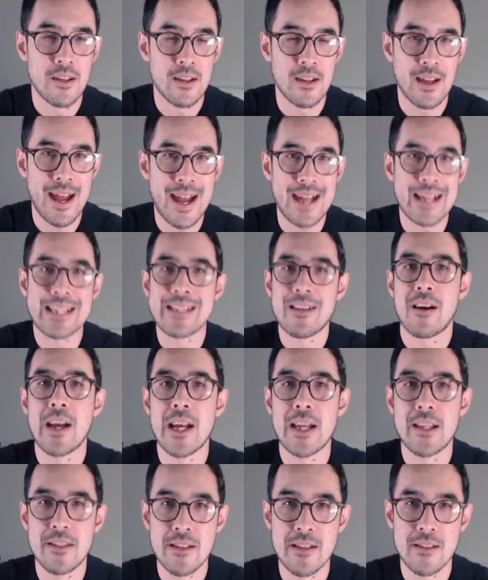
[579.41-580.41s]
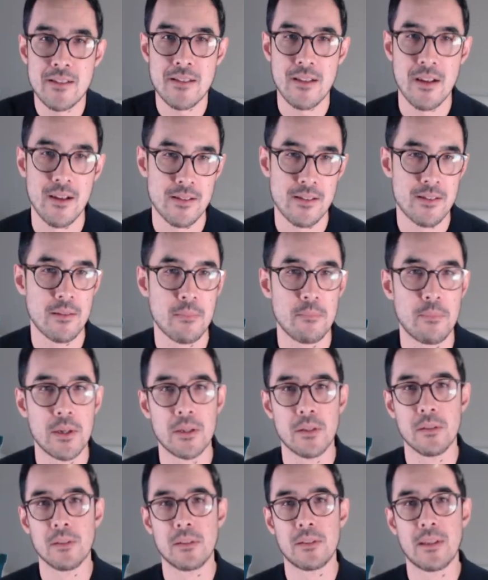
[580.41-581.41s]
anxiety starts to
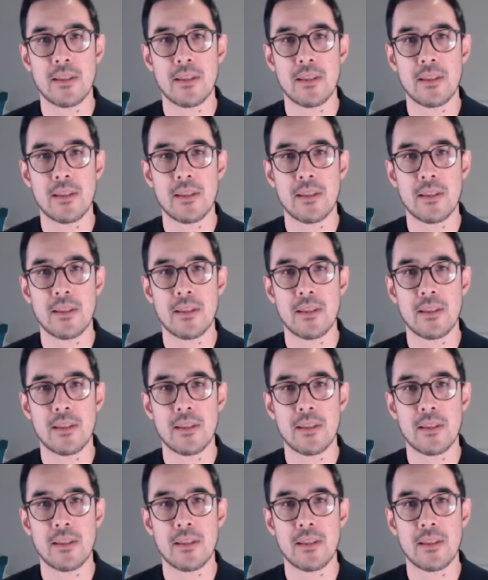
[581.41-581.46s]
build,